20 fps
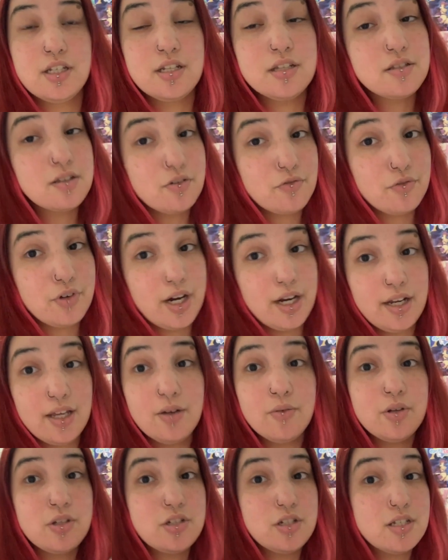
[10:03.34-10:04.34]
it is on Friday,
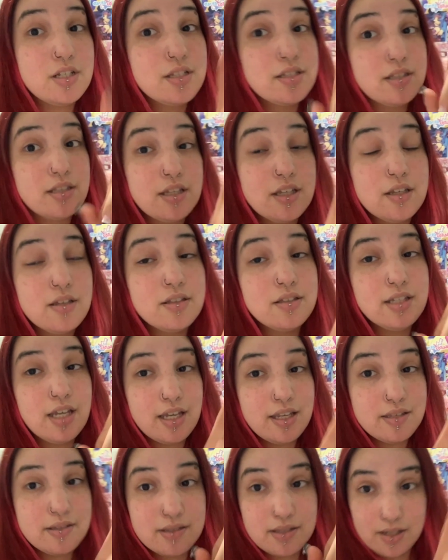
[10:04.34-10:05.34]
which is the
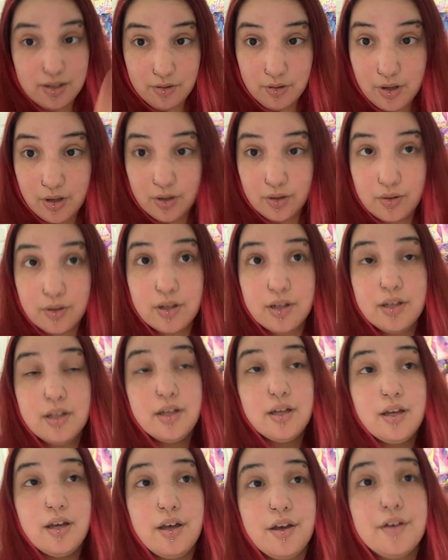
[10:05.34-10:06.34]
day zero
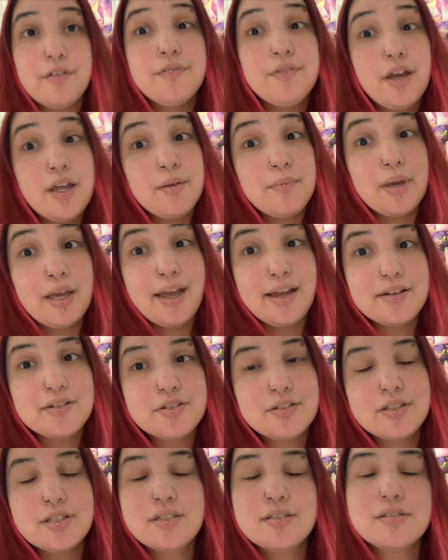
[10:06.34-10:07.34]
of Fanimaid,
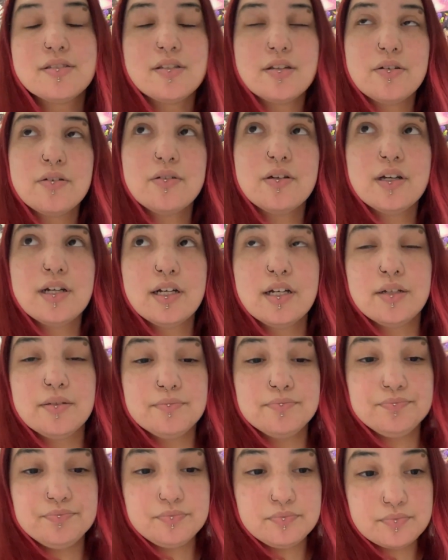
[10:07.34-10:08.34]
actually. So
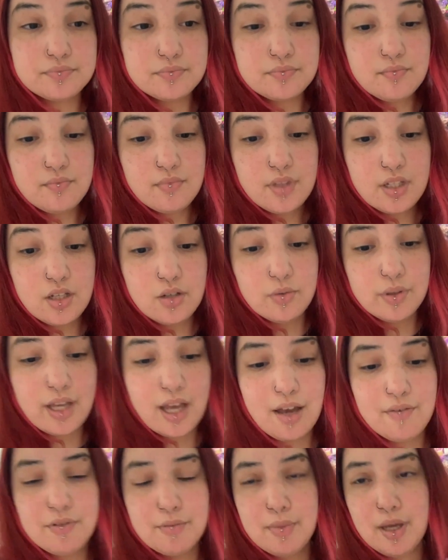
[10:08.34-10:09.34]
we
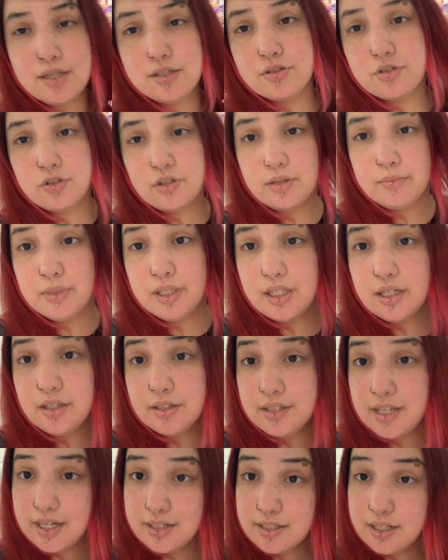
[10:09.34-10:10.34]
have a mandatory meeting
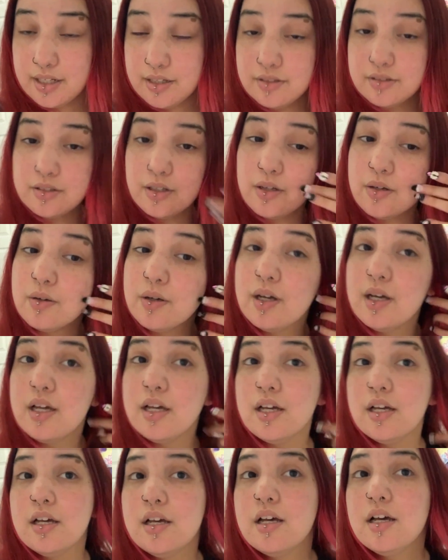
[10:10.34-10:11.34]
on that day. So
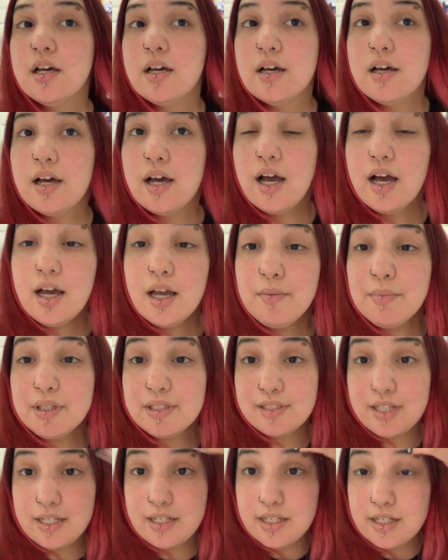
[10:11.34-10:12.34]
I'm
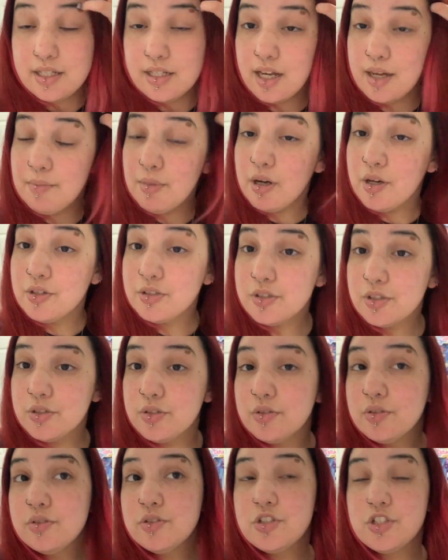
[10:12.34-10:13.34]
excited. I'm
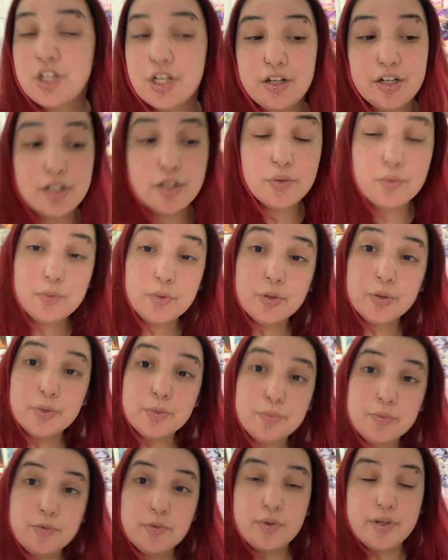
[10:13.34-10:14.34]
also sharing a
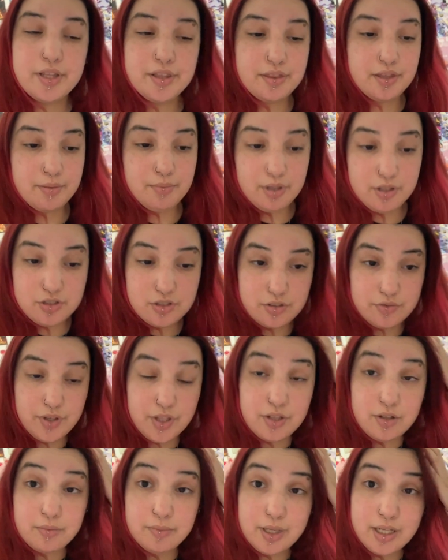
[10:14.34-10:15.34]
room with a bunch of
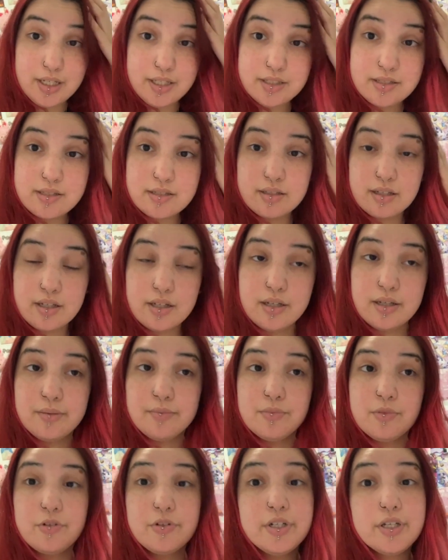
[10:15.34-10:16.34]
other maids,
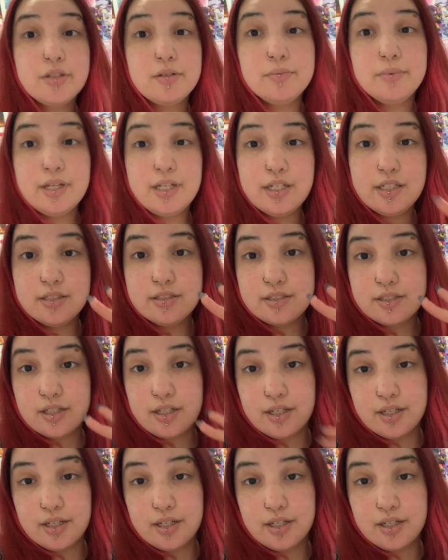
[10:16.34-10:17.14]
three other maids.